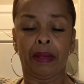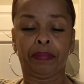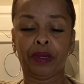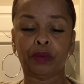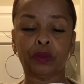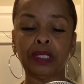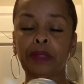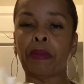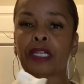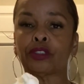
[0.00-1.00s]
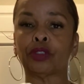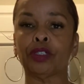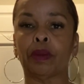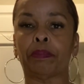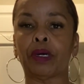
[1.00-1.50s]
But really make sure
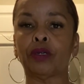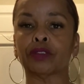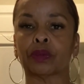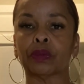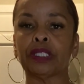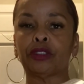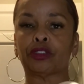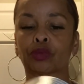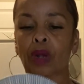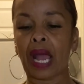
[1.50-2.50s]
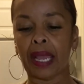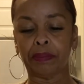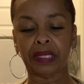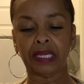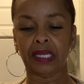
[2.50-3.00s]
your bowls are really dry,
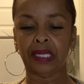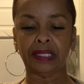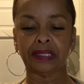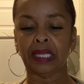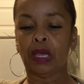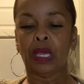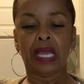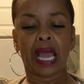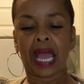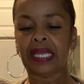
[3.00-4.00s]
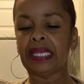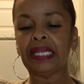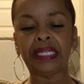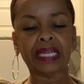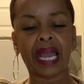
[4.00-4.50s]
because
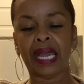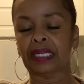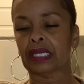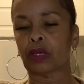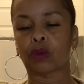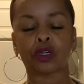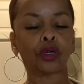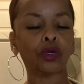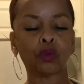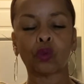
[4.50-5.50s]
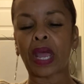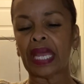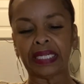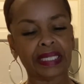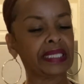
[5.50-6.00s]
any kind of
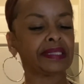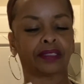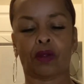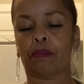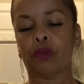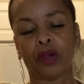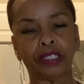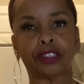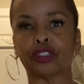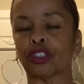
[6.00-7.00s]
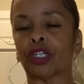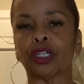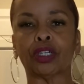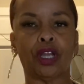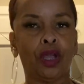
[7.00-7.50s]
wetness or
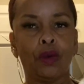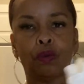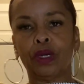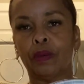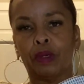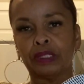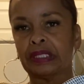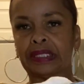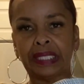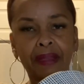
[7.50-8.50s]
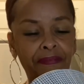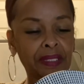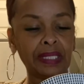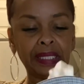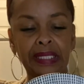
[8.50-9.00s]
moisture will most
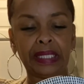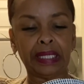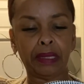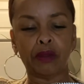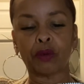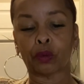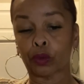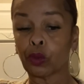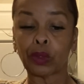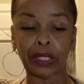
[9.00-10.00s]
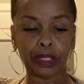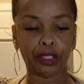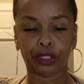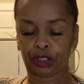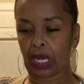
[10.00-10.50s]
definitely ruin
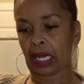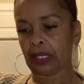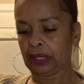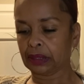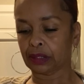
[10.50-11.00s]
your chocolate.